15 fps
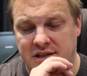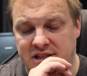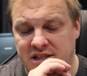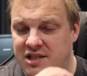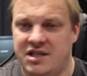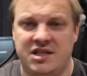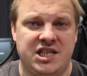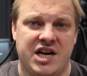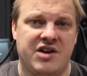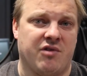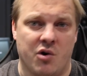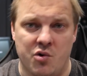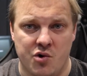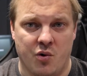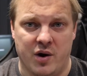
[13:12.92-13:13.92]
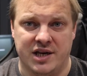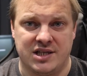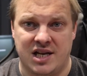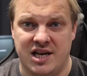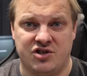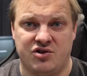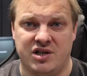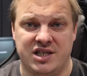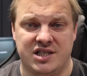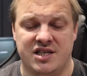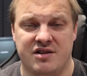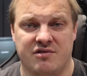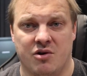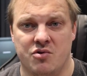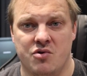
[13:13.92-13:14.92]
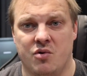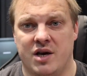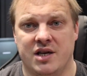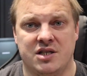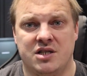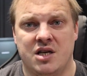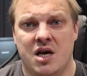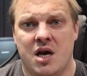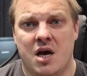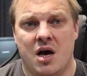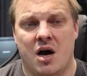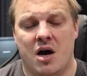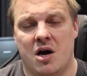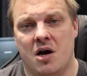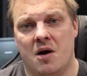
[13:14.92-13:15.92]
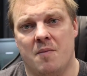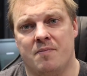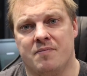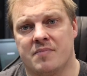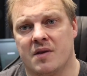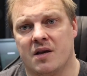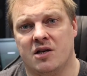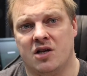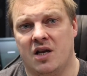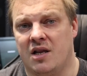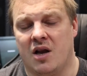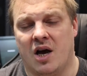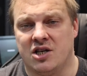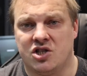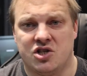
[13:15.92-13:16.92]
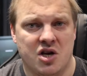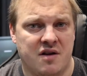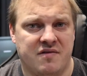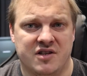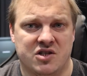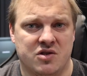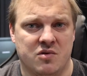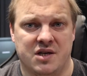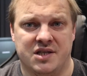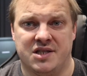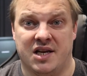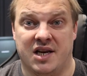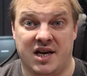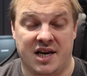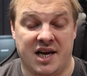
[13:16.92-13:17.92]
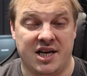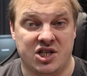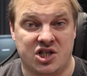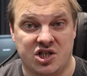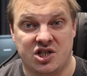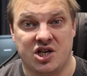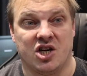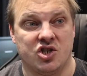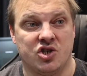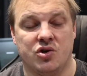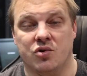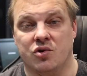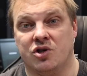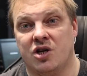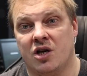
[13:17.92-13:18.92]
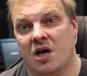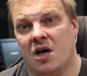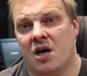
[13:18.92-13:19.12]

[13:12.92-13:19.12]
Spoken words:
zero noise, literally zero noise, like surface noise, and then it is such good.